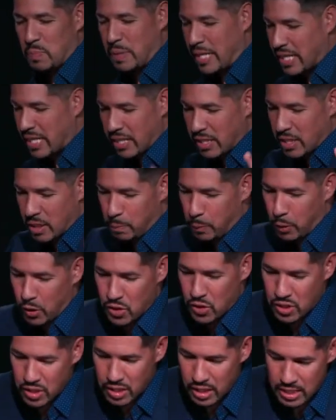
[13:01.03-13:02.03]
Being a good
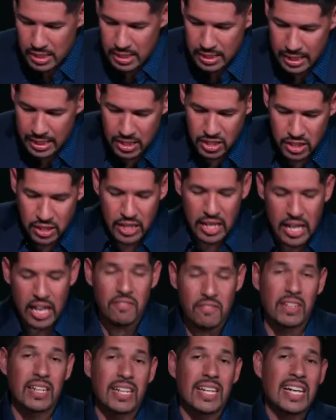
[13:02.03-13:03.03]
person doesn't get you to
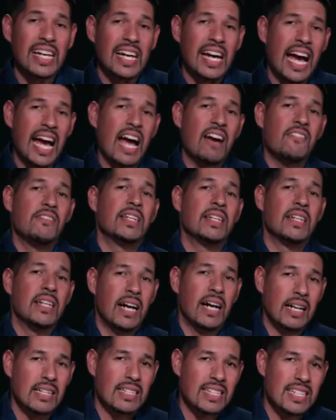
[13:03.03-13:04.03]
heaven, having a